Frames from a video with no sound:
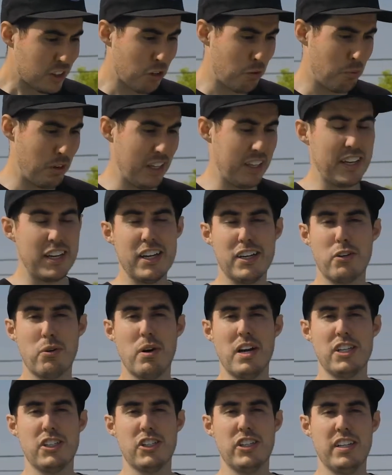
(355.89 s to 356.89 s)
Really good
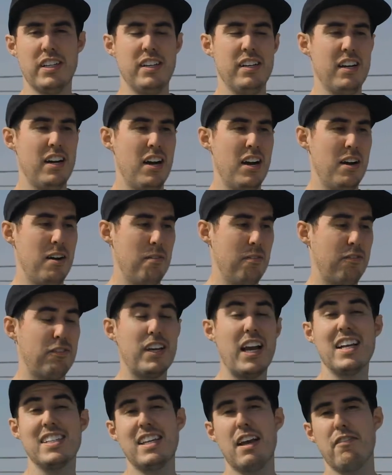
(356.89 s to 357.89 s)
question. If you
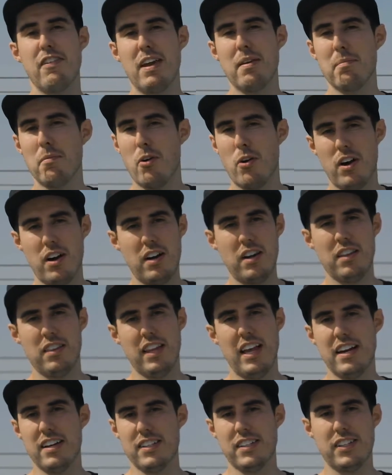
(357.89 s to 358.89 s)
guys have any more,
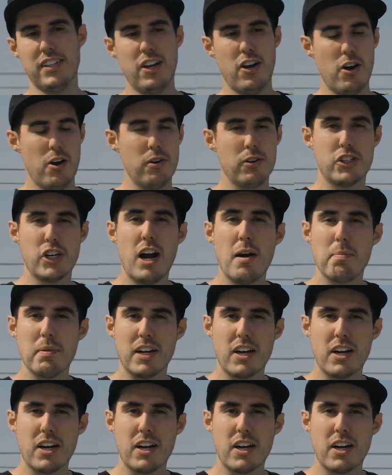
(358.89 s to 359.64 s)
let us know. Drop a